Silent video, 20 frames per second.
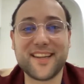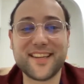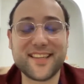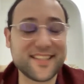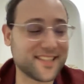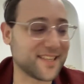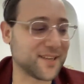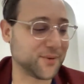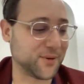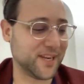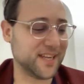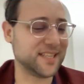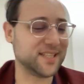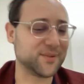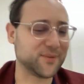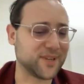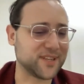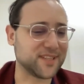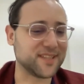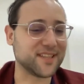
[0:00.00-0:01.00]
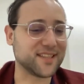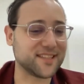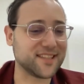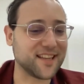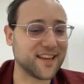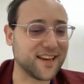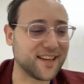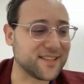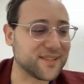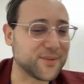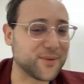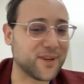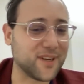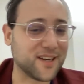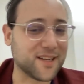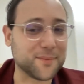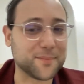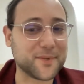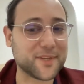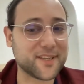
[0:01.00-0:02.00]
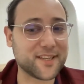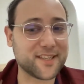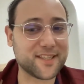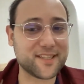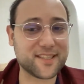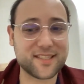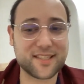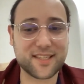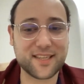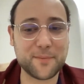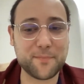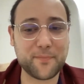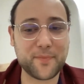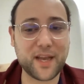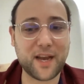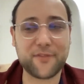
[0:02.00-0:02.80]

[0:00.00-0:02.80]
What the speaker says: It is a crazy one at that as well, because